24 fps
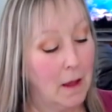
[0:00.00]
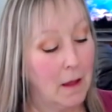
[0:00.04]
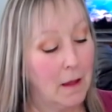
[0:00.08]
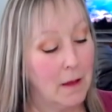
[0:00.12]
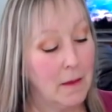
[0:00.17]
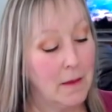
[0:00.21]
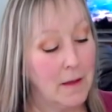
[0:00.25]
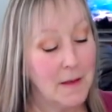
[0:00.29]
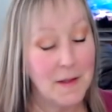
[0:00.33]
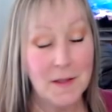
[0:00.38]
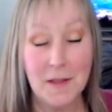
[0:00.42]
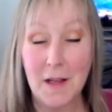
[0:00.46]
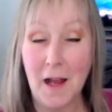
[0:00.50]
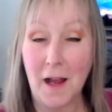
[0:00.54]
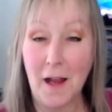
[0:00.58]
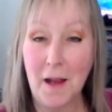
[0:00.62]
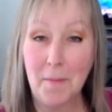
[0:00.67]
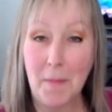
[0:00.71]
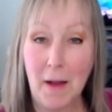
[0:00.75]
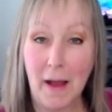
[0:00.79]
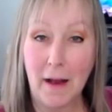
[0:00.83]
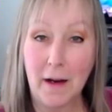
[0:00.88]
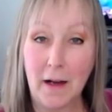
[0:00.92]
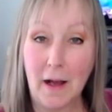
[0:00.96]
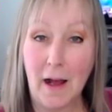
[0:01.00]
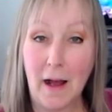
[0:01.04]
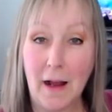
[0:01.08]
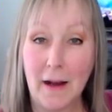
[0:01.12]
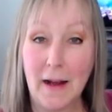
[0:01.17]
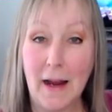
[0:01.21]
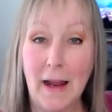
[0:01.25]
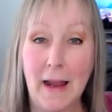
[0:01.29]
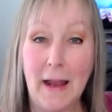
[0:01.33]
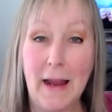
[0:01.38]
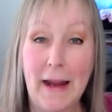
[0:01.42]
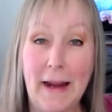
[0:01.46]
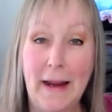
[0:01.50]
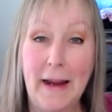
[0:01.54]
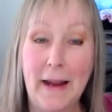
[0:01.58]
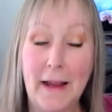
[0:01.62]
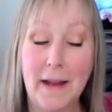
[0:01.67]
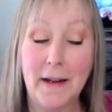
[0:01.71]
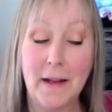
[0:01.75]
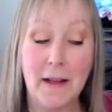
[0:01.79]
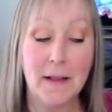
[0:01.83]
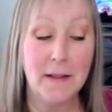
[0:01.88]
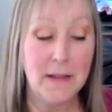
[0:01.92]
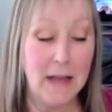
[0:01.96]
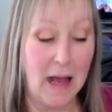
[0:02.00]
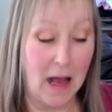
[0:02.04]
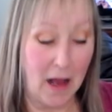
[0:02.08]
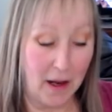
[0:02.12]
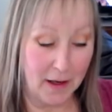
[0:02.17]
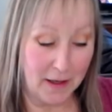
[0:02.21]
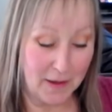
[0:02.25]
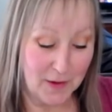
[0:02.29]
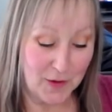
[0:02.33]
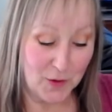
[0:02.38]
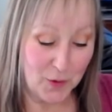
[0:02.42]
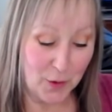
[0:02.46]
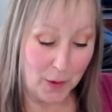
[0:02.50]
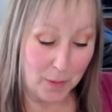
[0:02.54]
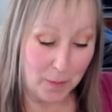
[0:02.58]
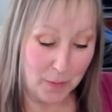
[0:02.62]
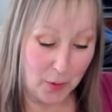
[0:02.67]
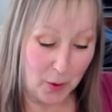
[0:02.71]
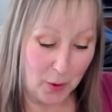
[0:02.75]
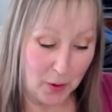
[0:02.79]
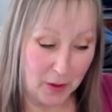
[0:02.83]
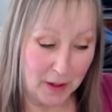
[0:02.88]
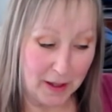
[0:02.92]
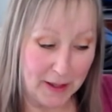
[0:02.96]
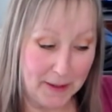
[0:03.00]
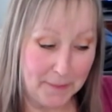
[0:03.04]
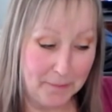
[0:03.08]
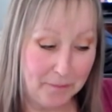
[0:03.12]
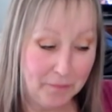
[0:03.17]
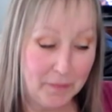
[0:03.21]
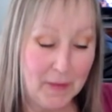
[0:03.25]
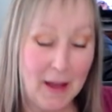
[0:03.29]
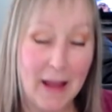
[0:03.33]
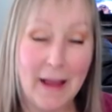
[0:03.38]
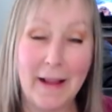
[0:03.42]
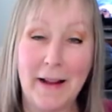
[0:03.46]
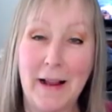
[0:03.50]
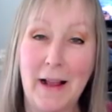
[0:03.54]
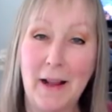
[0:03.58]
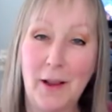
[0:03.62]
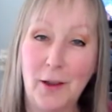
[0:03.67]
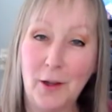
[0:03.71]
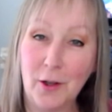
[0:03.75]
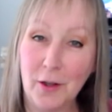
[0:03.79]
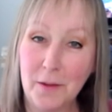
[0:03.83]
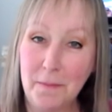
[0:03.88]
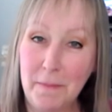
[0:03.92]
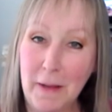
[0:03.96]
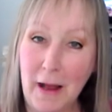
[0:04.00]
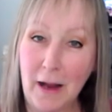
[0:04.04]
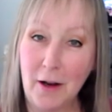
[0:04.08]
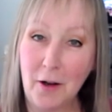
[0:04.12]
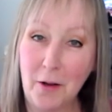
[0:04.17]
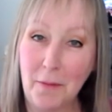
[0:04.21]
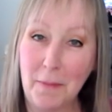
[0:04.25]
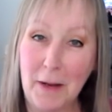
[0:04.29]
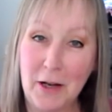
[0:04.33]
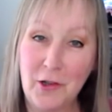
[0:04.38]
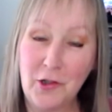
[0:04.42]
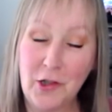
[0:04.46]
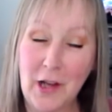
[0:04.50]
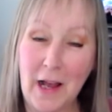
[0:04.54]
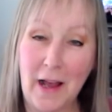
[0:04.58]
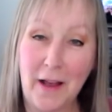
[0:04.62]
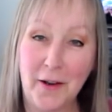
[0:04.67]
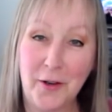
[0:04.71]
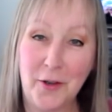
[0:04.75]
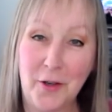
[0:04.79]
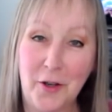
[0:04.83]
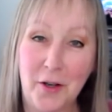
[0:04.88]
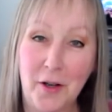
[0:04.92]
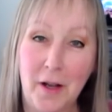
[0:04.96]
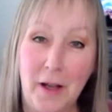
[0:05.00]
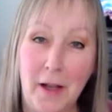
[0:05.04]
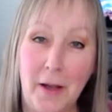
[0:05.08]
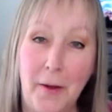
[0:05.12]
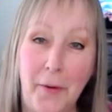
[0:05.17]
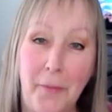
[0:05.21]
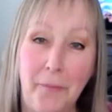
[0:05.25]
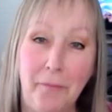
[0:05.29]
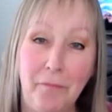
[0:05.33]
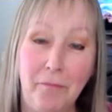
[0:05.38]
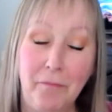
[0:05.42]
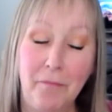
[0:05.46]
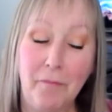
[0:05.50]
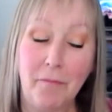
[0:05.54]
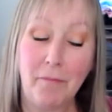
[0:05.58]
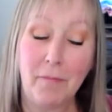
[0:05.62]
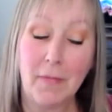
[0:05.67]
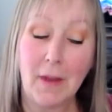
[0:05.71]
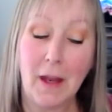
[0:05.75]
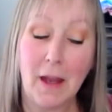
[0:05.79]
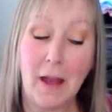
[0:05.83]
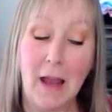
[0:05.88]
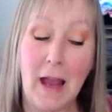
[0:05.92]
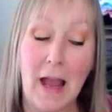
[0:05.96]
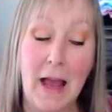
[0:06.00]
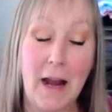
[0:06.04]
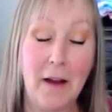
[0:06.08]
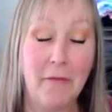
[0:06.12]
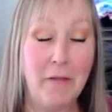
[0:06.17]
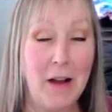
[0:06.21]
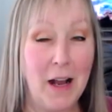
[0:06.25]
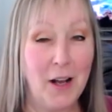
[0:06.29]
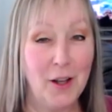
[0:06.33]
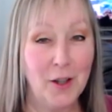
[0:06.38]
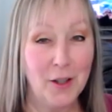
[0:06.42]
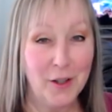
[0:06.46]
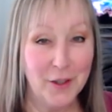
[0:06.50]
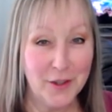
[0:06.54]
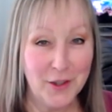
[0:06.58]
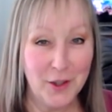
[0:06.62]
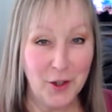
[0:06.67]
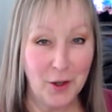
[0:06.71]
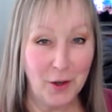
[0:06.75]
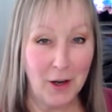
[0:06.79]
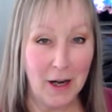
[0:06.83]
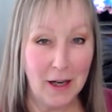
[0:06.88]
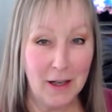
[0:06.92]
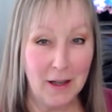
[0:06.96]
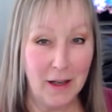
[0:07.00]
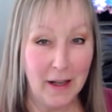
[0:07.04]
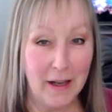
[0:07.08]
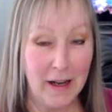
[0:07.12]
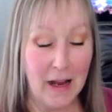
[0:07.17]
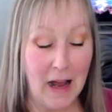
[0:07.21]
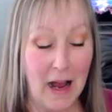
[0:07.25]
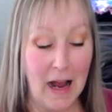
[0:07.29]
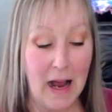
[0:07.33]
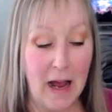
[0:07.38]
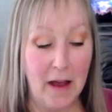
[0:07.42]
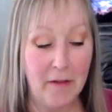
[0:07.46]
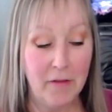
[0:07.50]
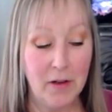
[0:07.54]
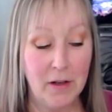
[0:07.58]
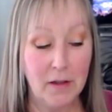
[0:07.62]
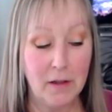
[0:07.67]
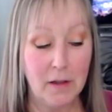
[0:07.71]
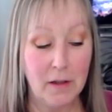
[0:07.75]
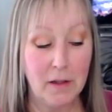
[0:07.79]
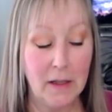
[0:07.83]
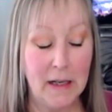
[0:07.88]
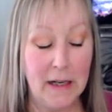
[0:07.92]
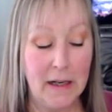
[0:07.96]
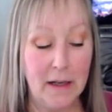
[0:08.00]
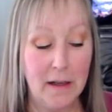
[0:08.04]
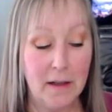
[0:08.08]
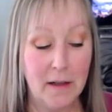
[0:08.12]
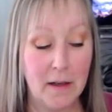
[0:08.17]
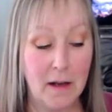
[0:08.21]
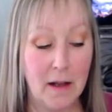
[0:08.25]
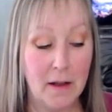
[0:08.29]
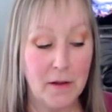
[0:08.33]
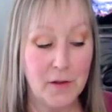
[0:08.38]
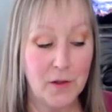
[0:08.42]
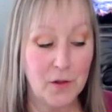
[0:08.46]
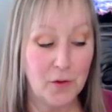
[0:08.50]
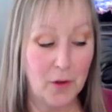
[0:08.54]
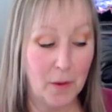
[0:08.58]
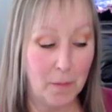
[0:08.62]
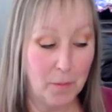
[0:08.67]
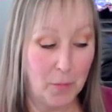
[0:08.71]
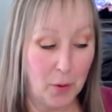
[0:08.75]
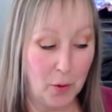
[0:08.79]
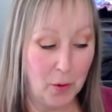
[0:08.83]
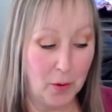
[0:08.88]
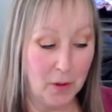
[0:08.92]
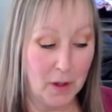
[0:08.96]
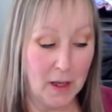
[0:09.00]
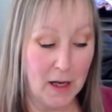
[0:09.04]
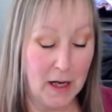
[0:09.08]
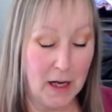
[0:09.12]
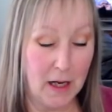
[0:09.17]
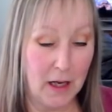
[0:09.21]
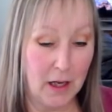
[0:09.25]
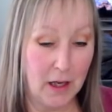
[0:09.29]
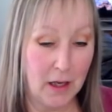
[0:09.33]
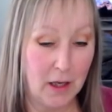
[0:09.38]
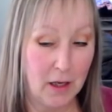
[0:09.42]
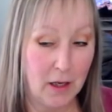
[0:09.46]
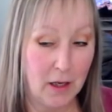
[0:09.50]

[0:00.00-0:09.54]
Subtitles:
this time I got an Italian Stromboli, and I looked back on my channel, and if I looked correctly, I haven't eaten a Stromboli